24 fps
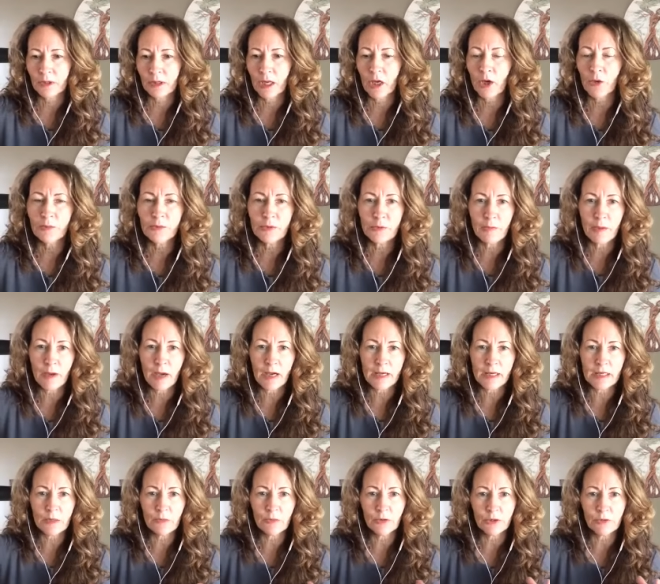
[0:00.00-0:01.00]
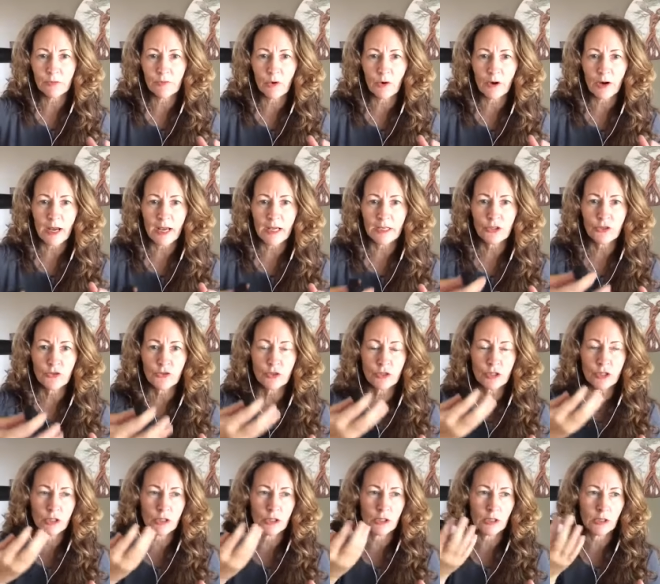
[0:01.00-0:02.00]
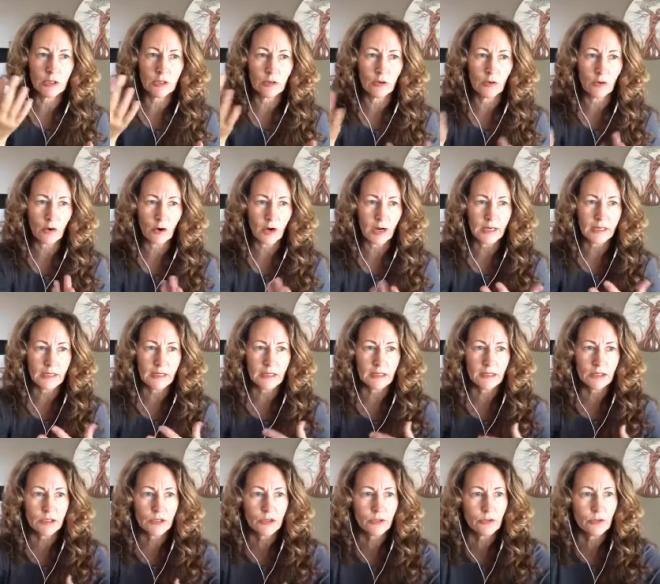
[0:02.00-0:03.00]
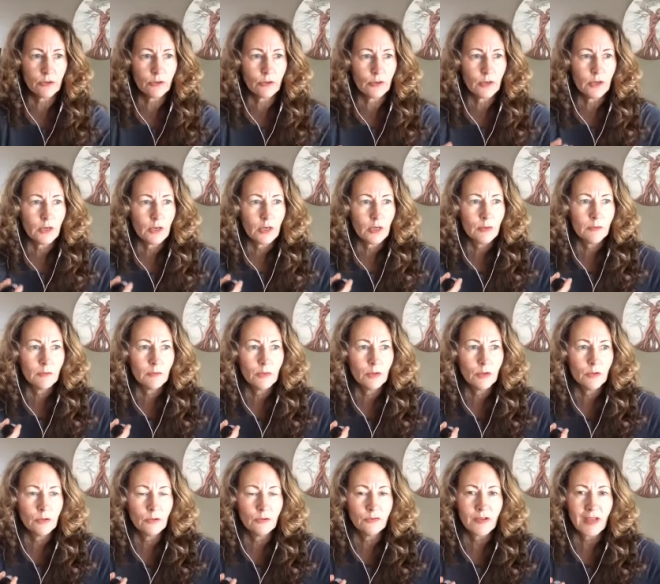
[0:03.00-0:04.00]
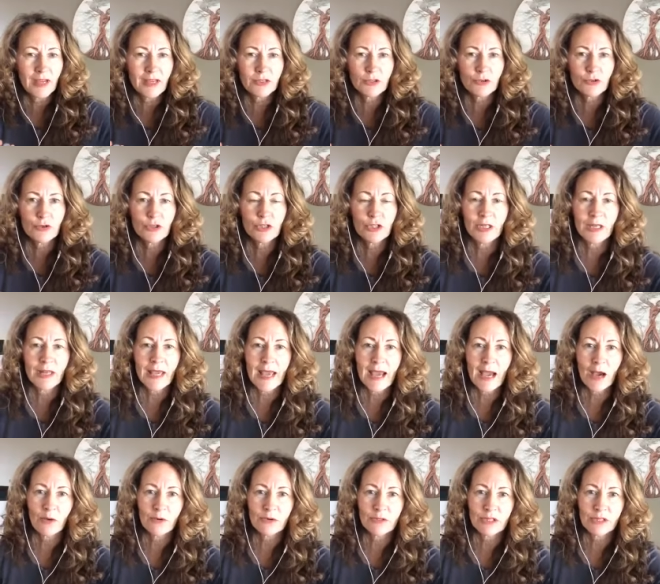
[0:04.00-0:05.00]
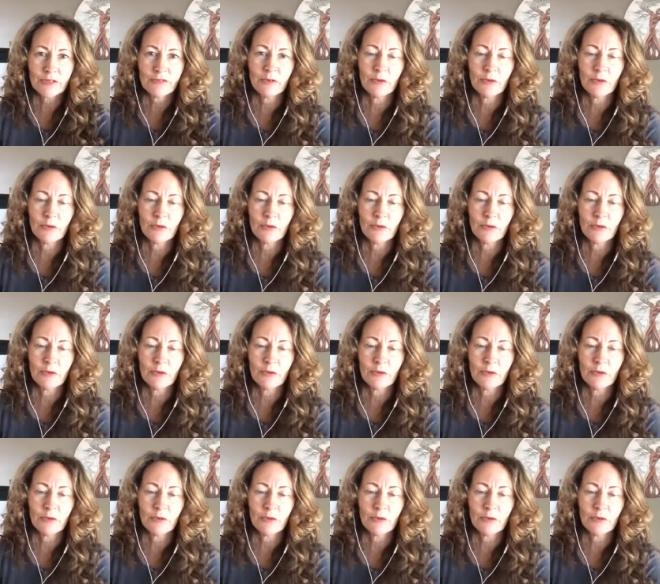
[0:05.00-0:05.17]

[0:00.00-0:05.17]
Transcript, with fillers: help the body with more estrogen, or I need to move estrogen out.